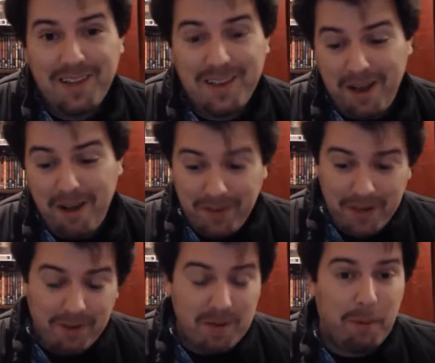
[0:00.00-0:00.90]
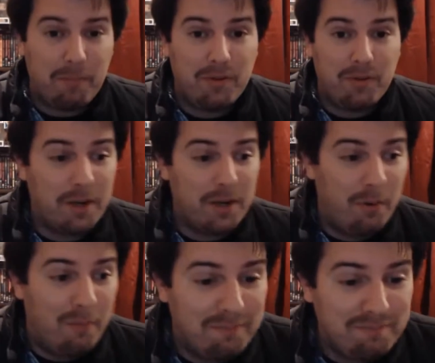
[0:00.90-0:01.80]
yeah, I think the Funko Pops look pretty
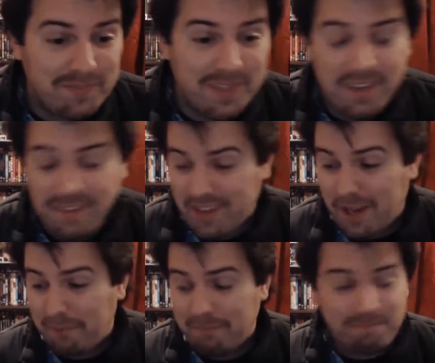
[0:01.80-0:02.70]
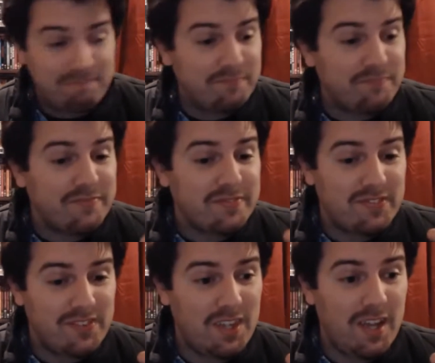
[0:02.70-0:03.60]
cool. So
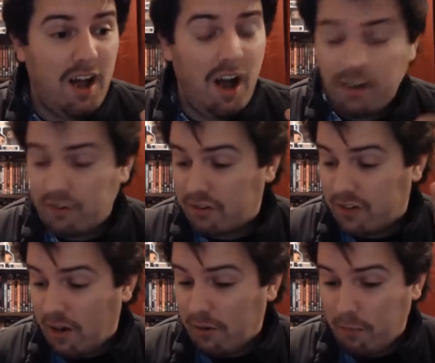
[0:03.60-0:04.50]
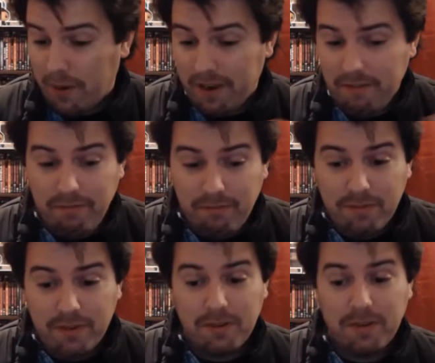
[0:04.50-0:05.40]
I shall start with,
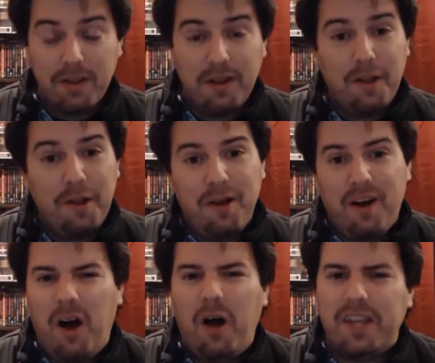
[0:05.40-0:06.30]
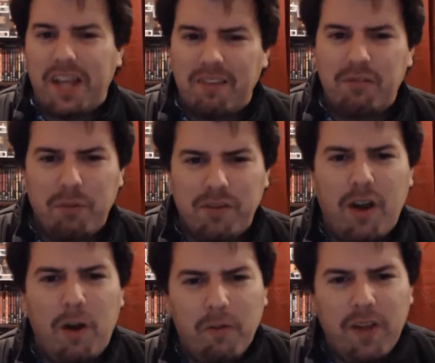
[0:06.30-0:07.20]
I guess we'll
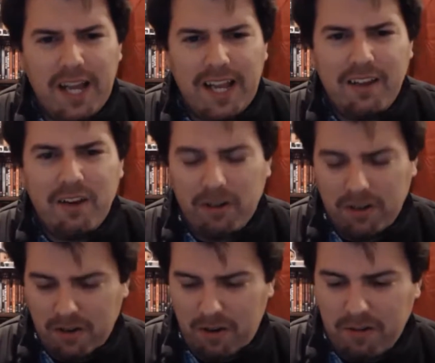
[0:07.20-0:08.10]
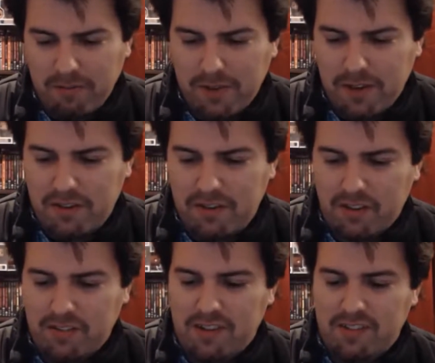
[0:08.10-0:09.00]
start with the leader of the
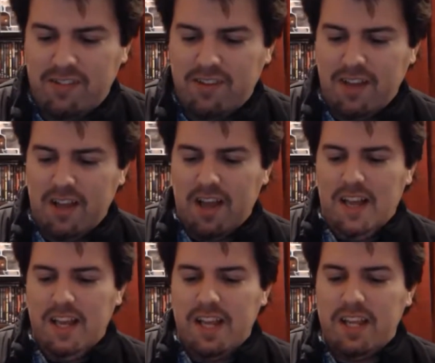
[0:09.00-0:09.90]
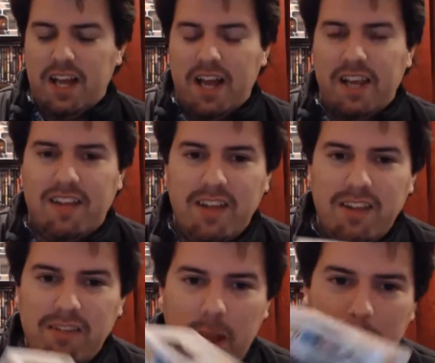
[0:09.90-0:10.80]
Justice League, and that
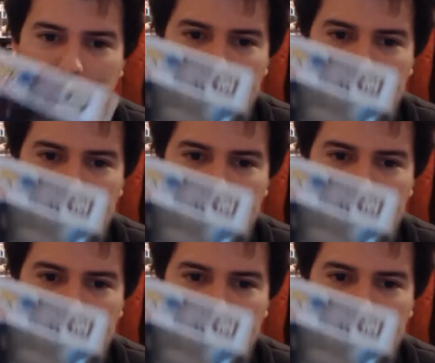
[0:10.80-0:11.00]
is